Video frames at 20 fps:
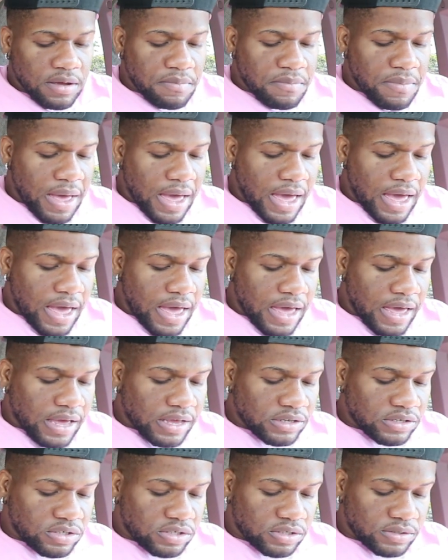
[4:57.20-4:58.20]
of
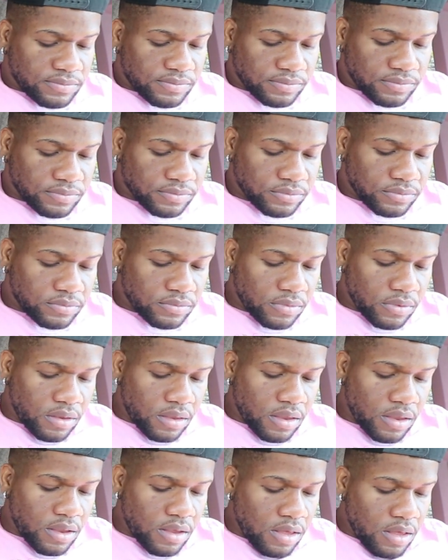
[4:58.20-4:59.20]
bags.
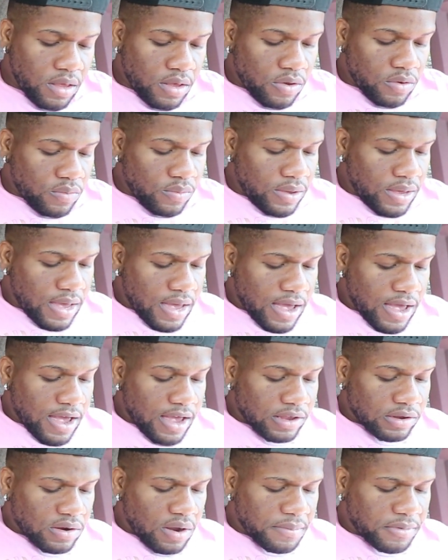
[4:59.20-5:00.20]
We
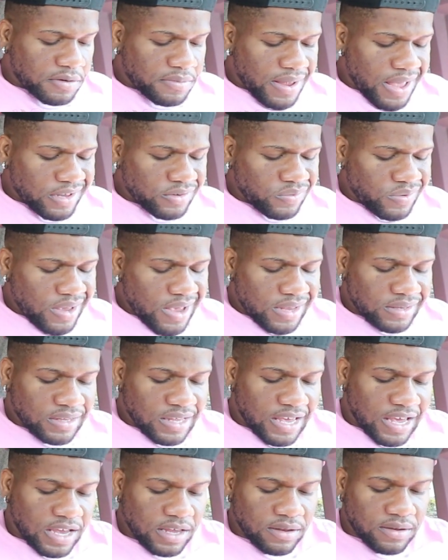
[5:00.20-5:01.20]
had, how many bags we had?
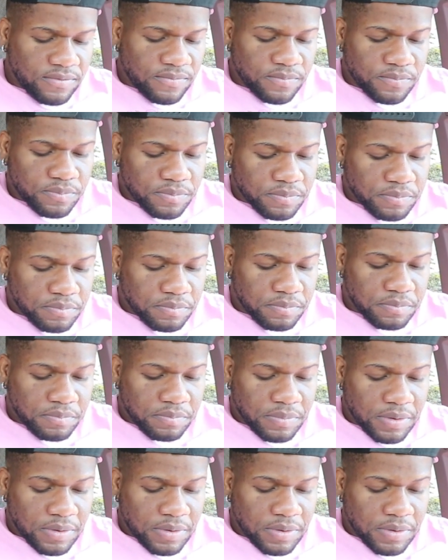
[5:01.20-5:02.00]
Eight? Ten.